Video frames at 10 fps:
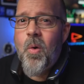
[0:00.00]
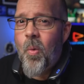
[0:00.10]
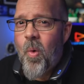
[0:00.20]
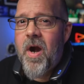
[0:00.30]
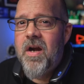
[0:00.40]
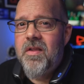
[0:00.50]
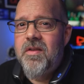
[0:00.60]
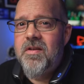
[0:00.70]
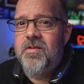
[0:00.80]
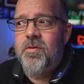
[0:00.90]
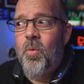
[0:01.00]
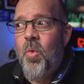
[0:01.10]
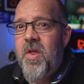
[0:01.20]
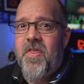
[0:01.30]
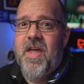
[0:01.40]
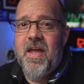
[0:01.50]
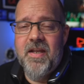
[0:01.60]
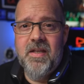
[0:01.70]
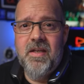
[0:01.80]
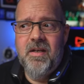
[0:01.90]
wearing this with that
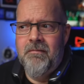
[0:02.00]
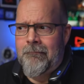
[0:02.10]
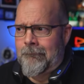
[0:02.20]
heat,